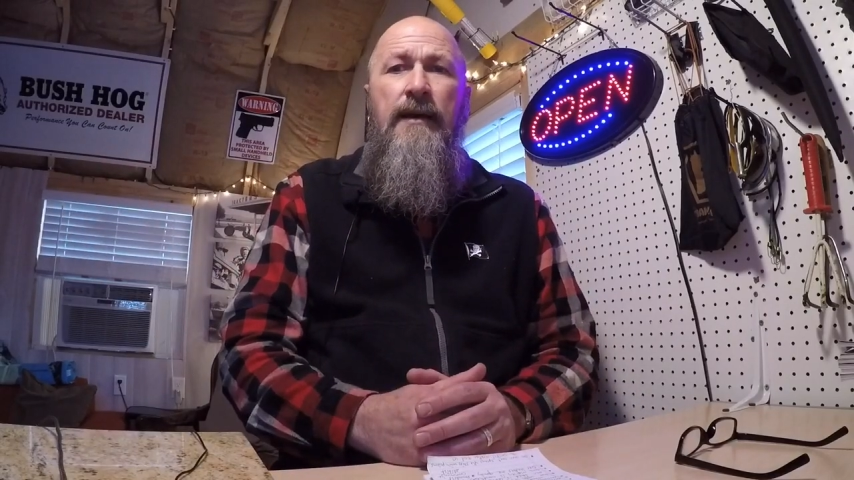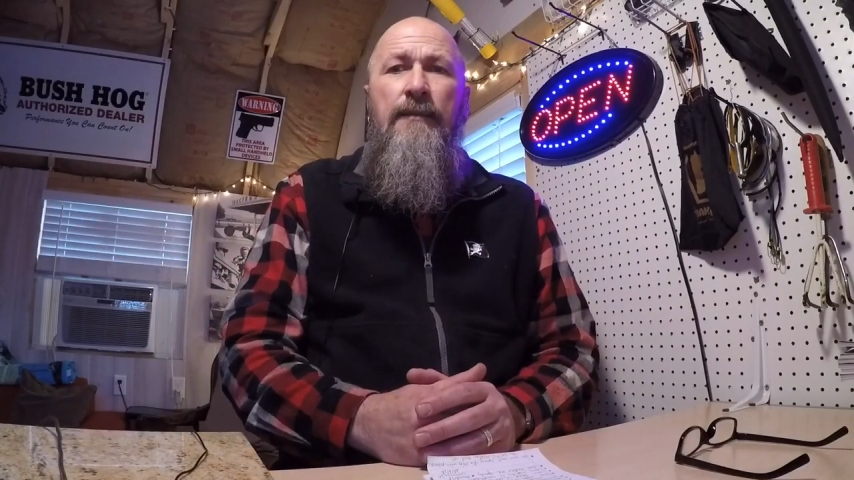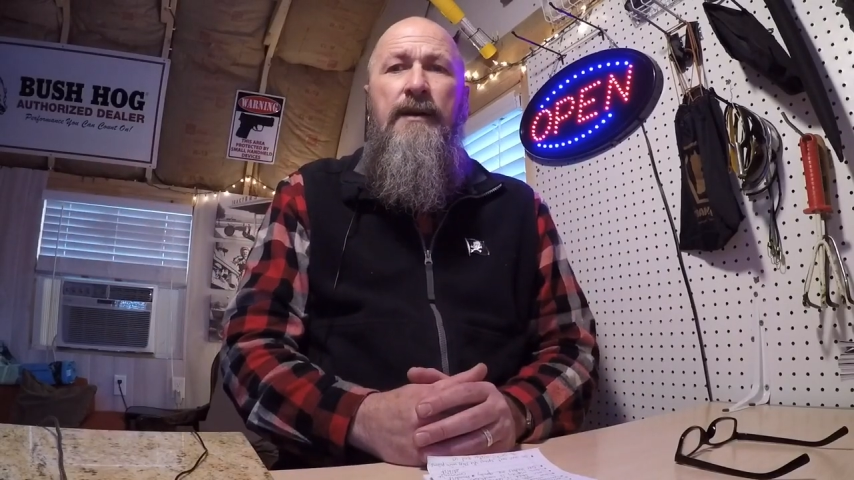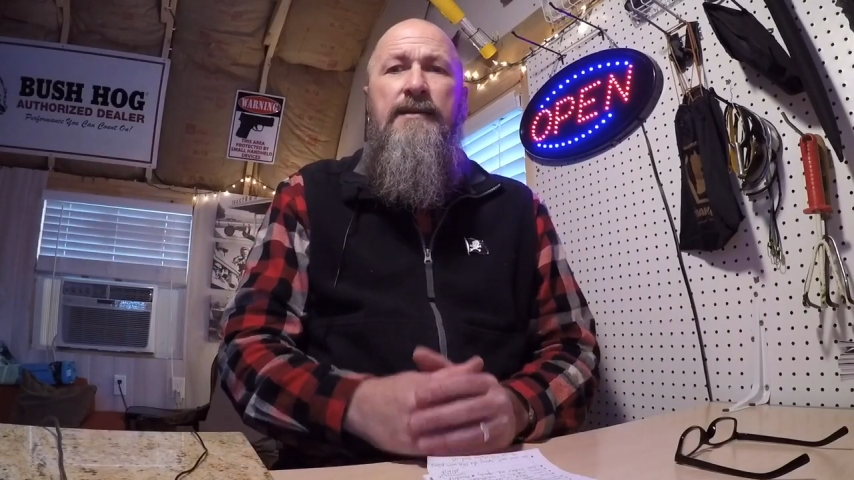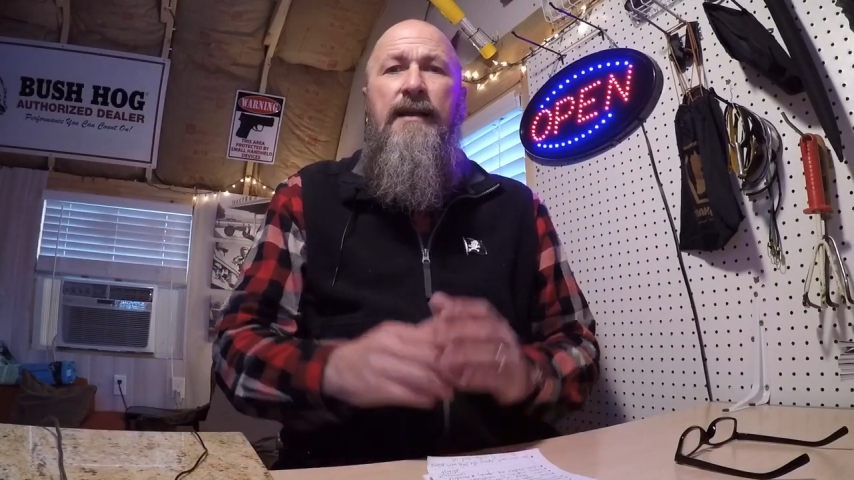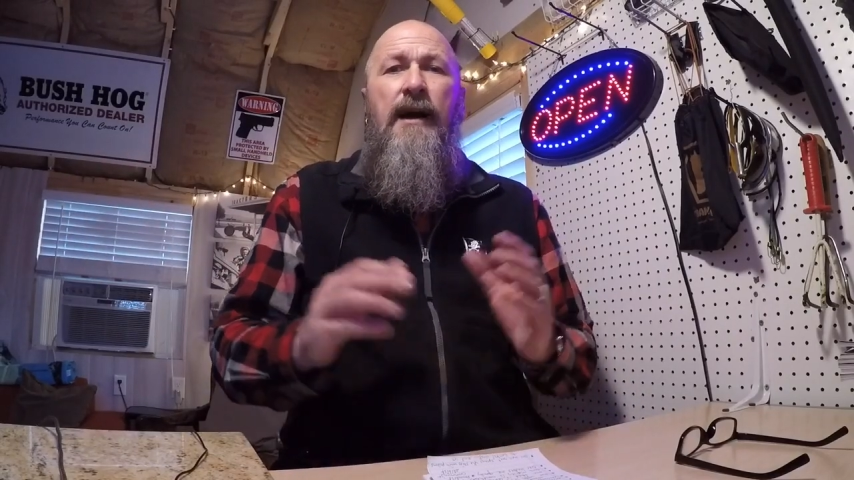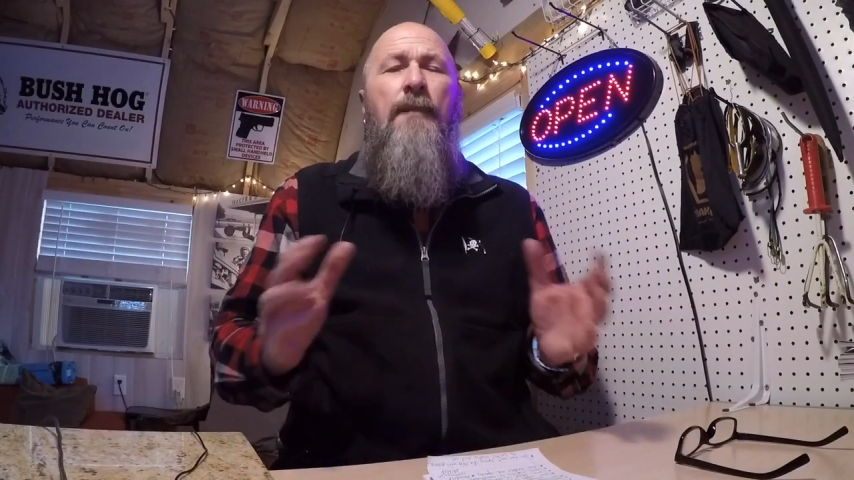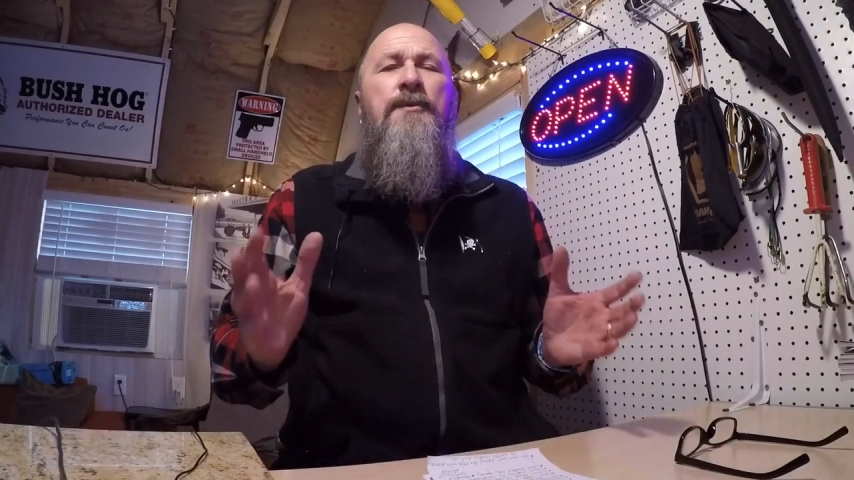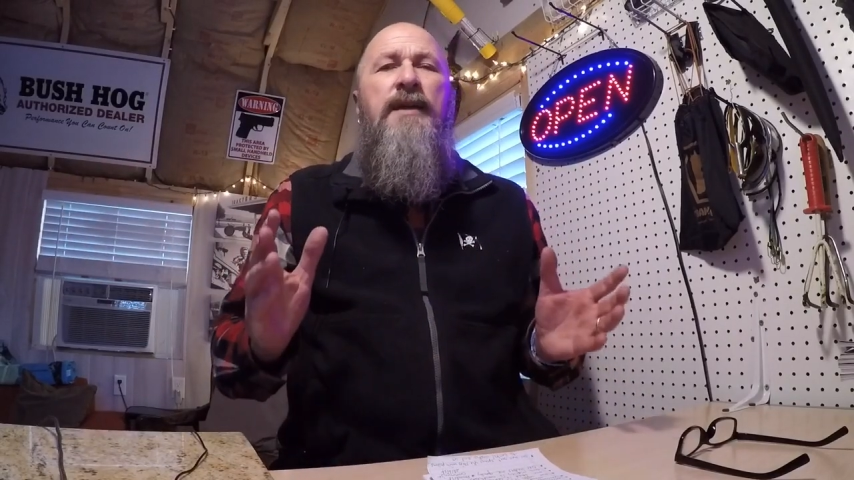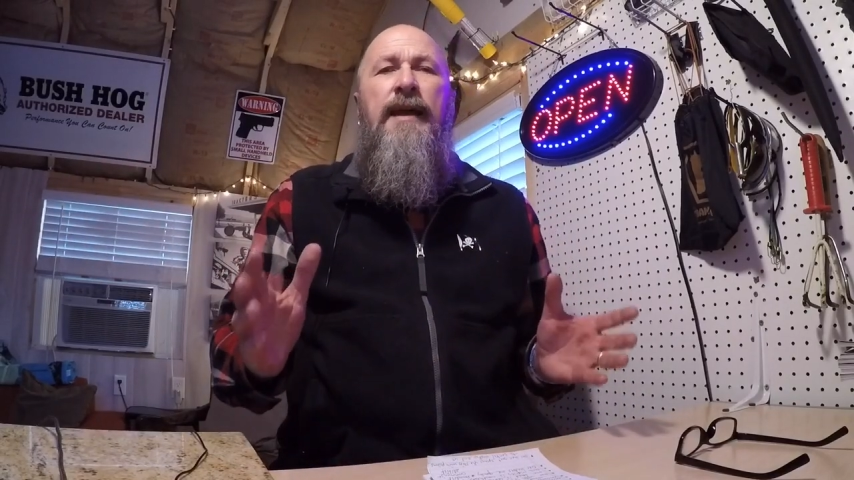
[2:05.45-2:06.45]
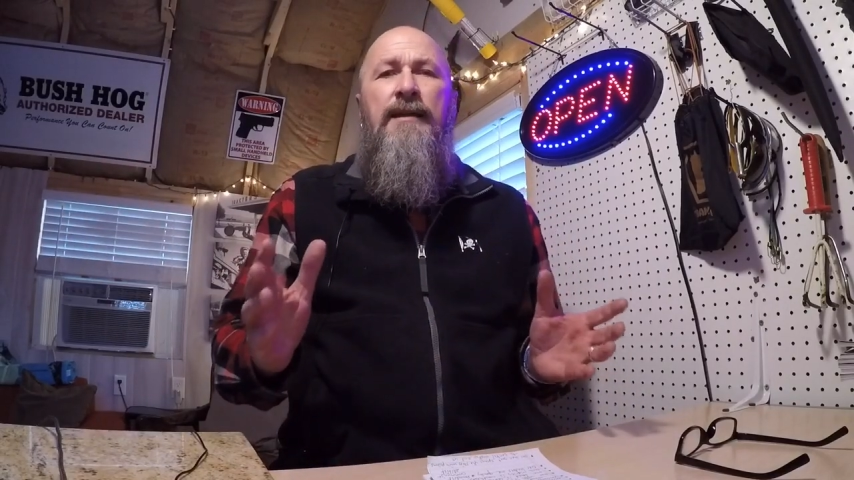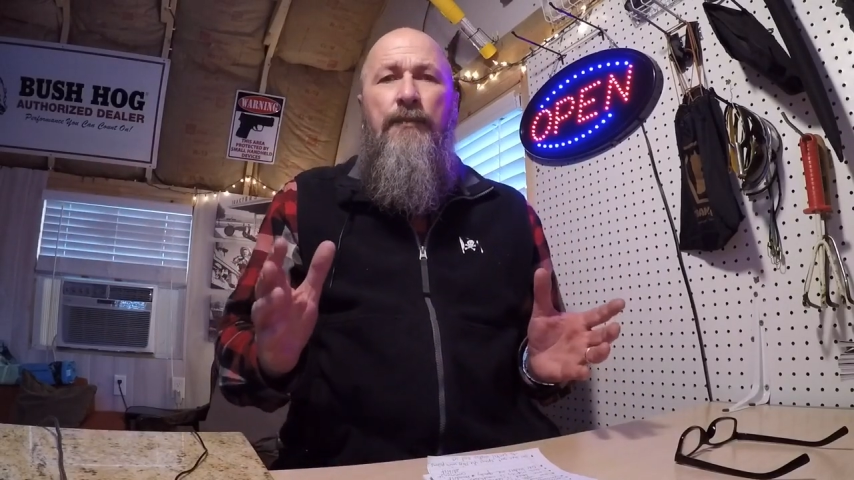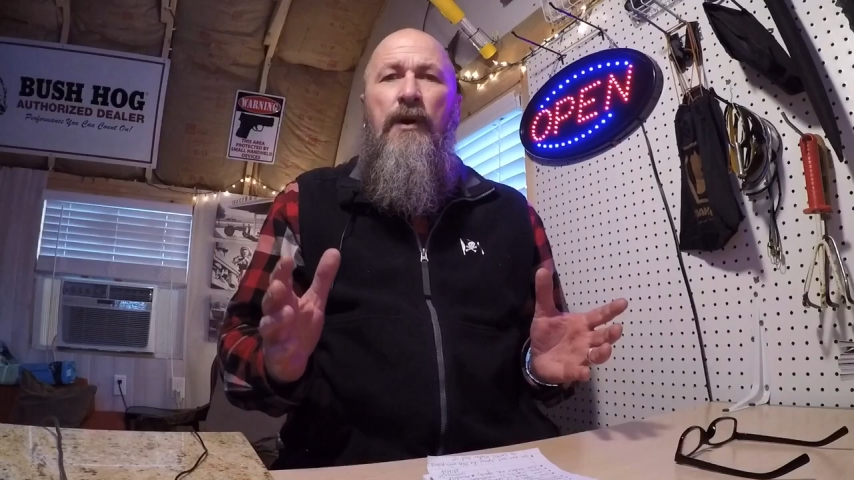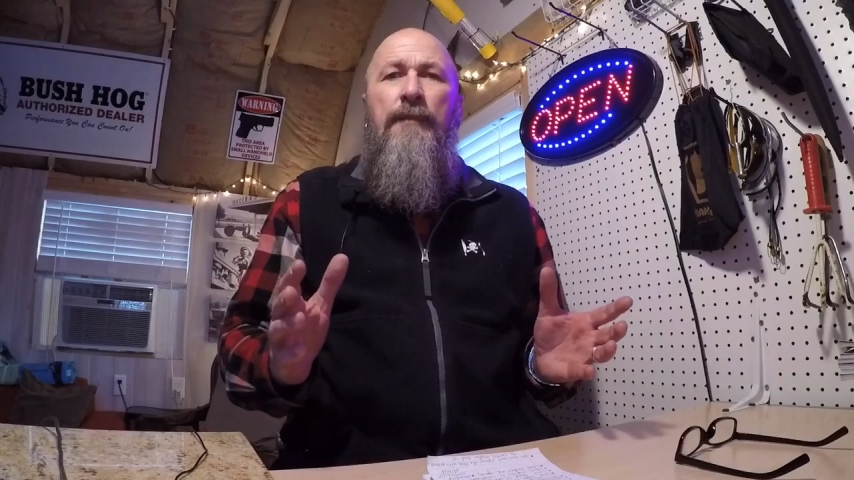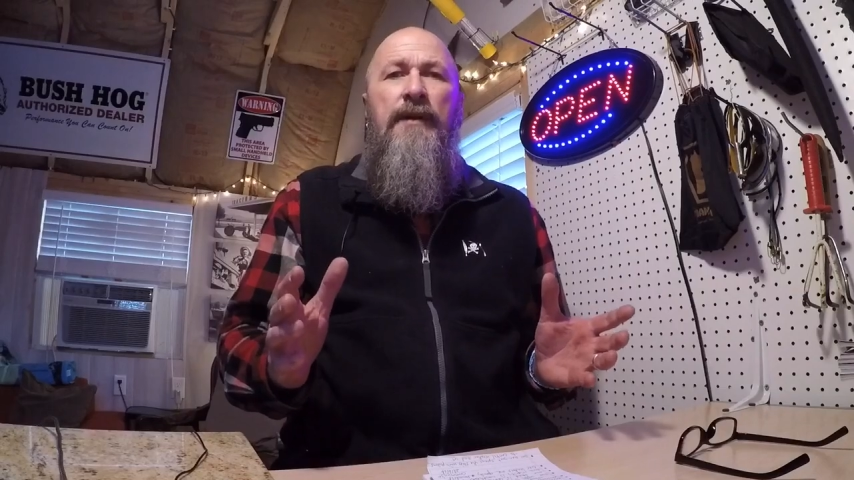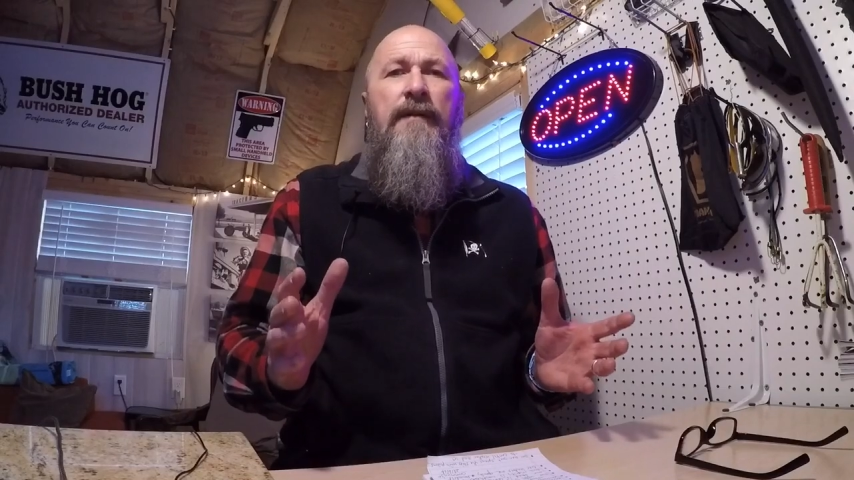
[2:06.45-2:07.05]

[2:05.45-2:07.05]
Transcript: Because they all pertain to prepping.